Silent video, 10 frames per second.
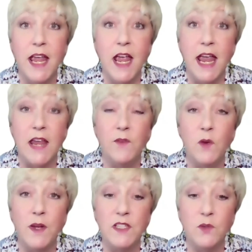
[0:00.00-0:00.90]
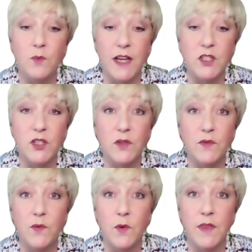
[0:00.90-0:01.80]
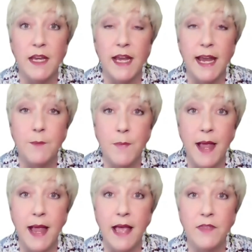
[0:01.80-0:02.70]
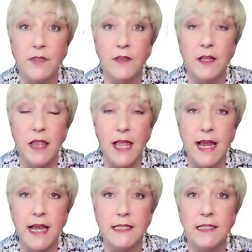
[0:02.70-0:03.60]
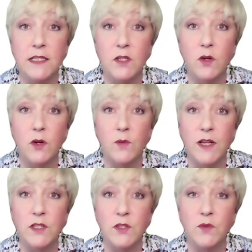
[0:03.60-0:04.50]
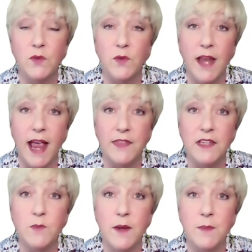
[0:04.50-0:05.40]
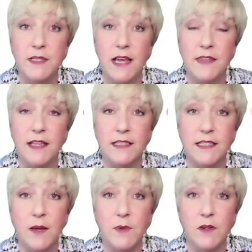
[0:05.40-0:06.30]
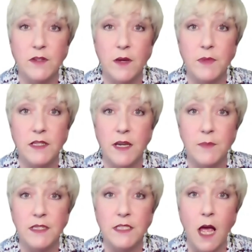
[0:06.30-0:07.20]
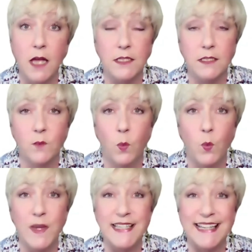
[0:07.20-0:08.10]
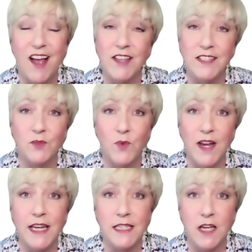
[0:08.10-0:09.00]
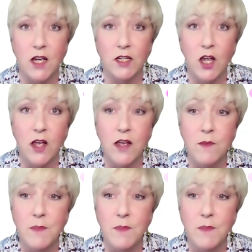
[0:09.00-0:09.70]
If you want to register for the Empath class, you're going to register through Kathy's website. That's www.wisconsinreiki.com.